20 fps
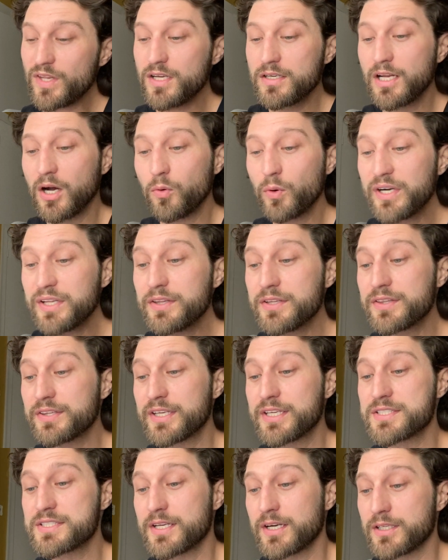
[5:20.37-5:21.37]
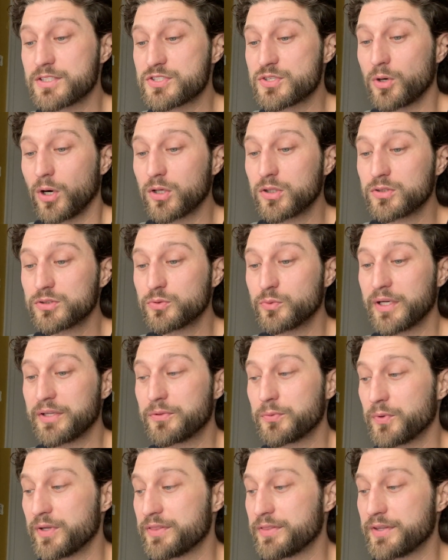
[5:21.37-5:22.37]
Now, one of the things that I struggled
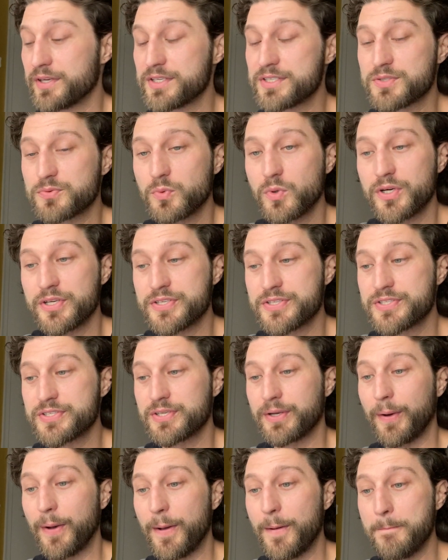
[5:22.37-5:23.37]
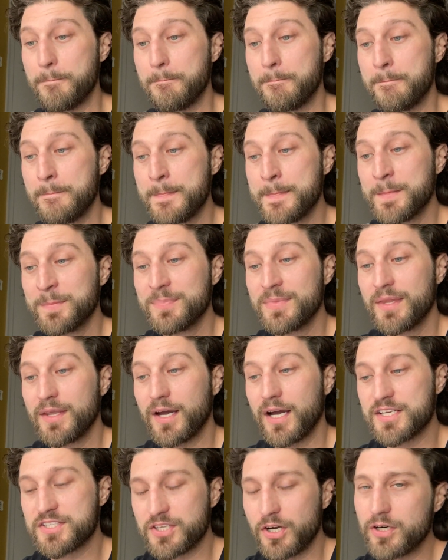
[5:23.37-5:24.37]
with with this was um,
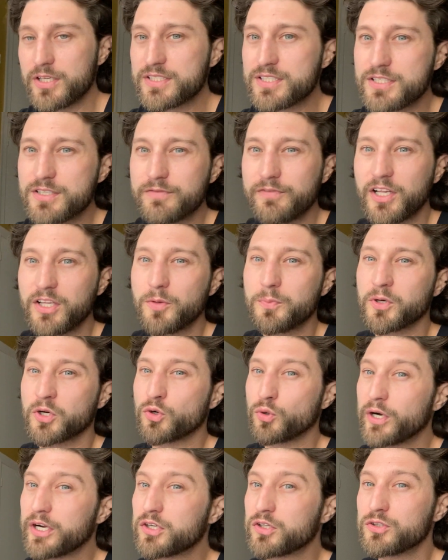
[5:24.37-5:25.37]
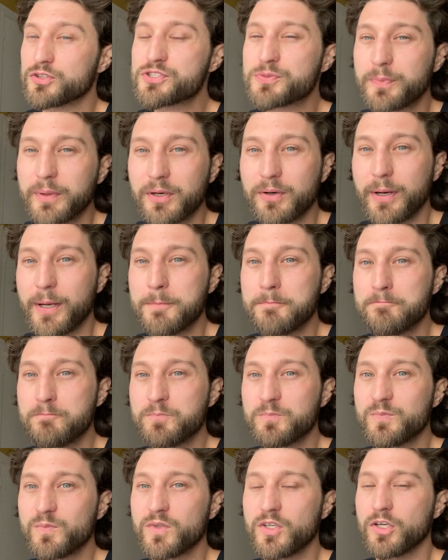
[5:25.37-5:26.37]
I started to develop a critical spirit.
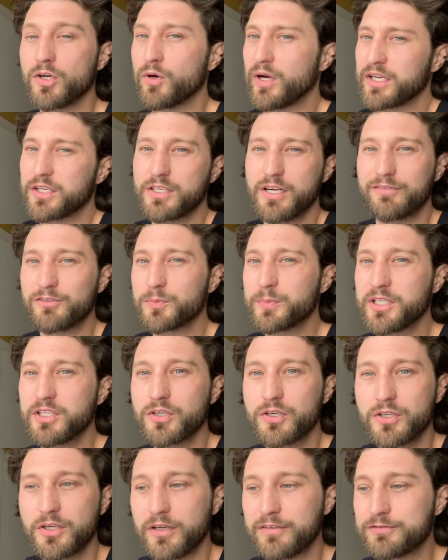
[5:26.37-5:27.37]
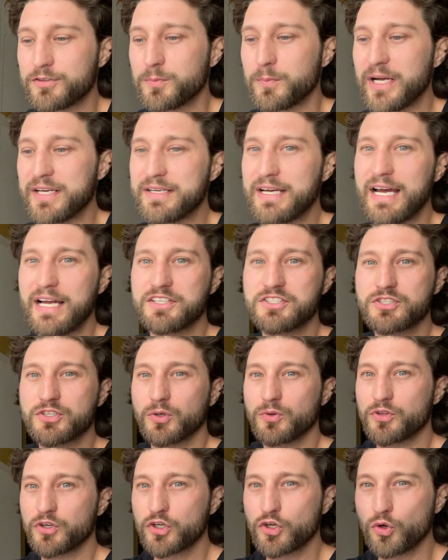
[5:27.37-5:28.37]
You know, I could never be good enough for my dad.
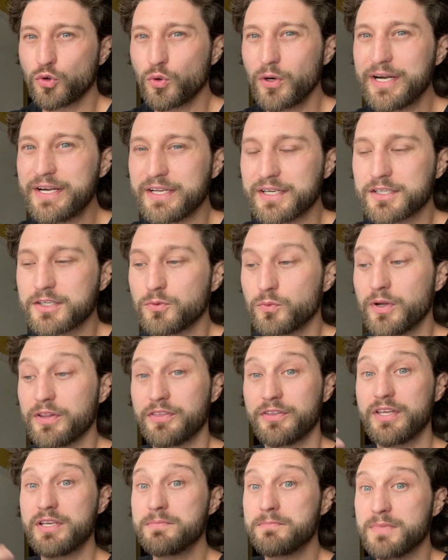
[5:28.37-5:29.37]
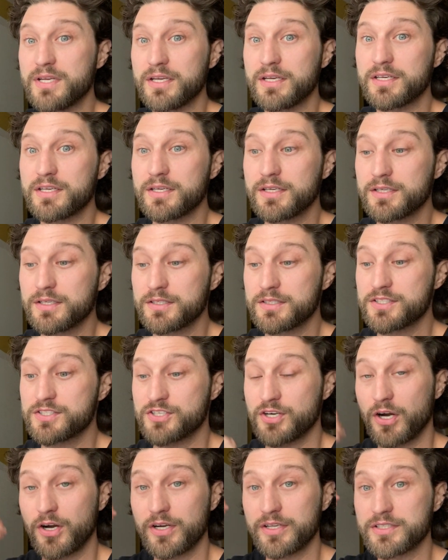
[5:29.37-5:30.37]
So the critic within me
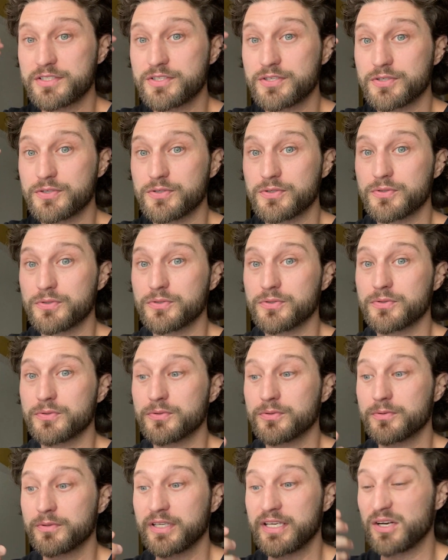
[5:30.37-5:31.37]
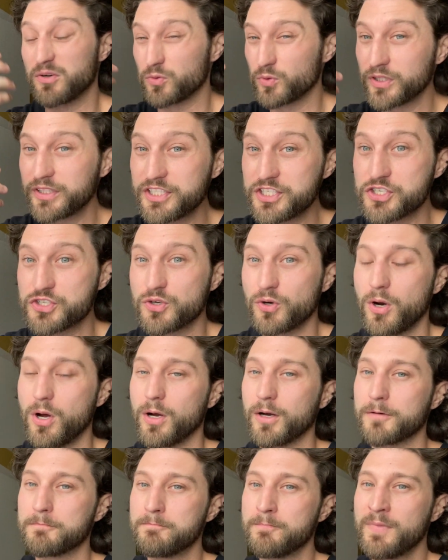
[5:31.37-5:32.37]
started to get really
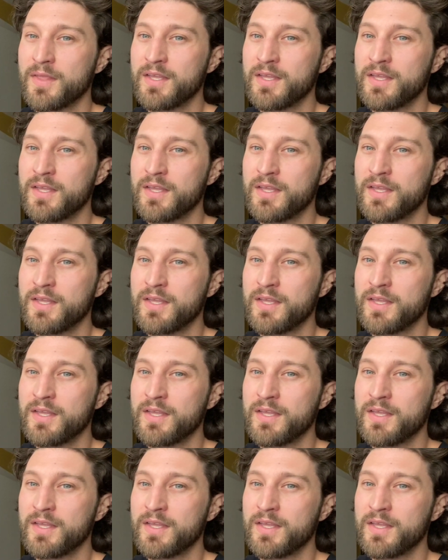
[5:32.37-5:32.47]
strong.